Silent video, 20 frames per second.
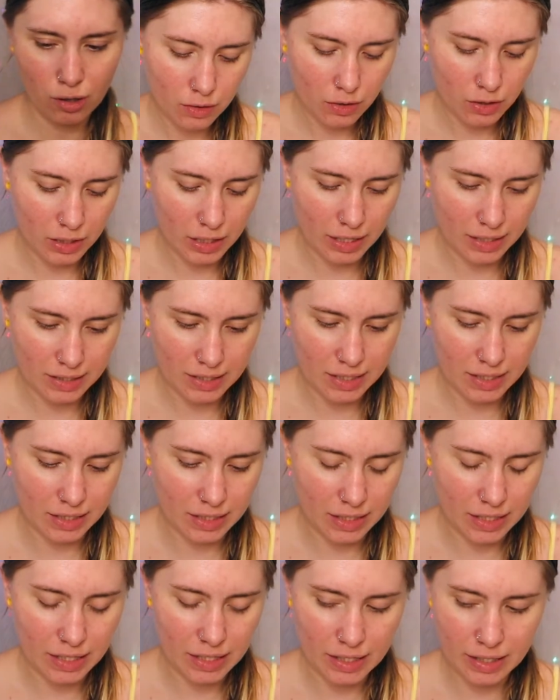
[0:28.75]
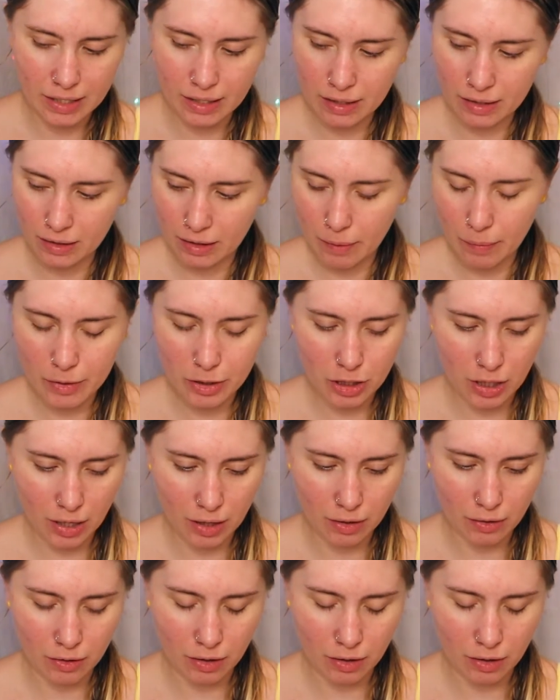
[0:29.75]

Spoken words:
So yes, the Limoncello